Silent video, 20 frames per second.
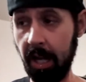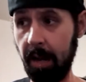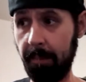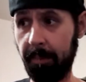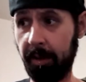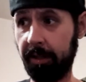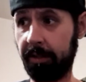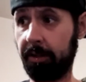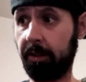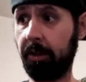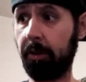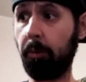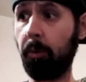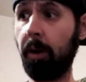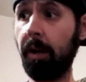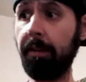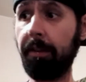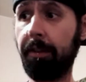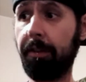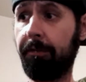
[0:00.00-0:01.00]
but the
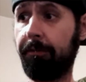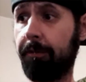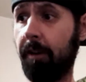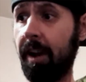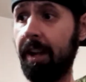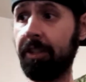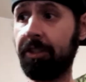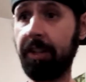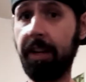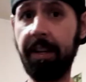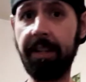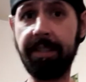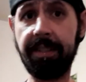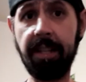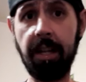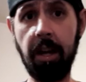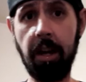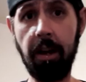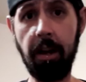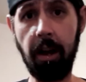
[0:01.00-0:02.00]
one franchise
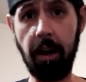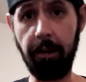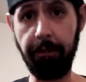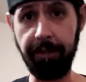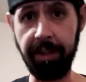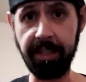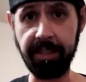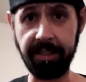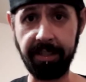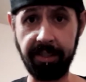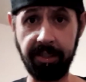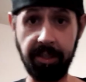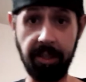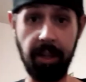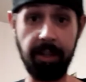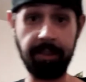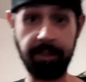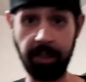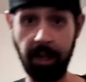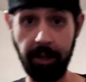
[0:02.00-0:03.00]
of this
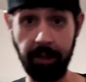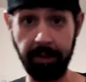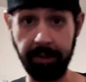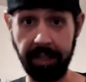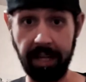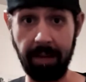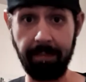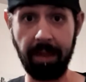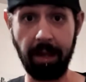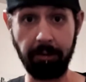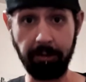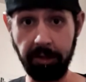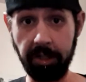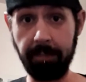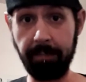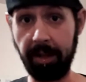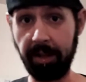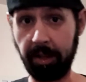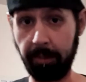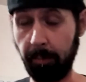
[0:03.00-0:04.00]
style of game that really
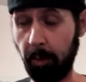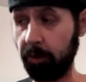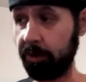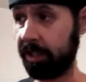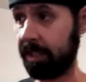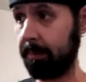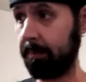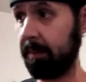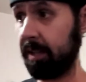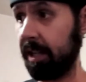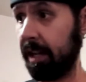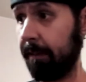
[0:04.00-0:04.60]
meant the most to me,